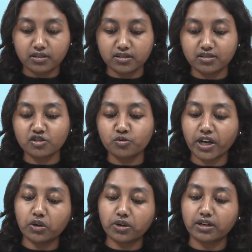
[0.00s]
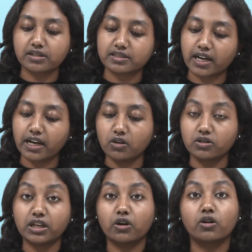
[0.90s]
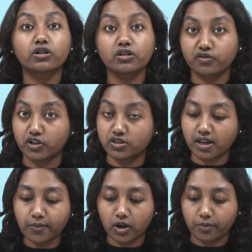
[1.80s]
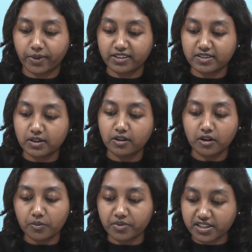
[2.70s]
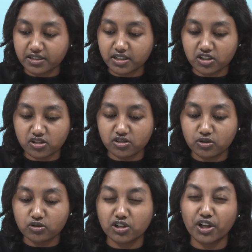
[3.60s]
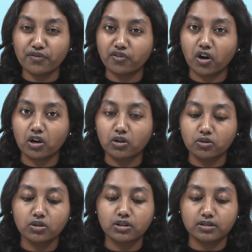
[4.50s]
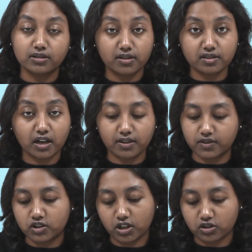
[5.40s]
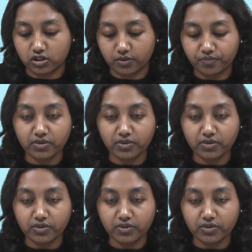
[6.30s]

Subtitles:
This is where you can decide on the order of your subtopics. Presentations usually follow this kind of structure.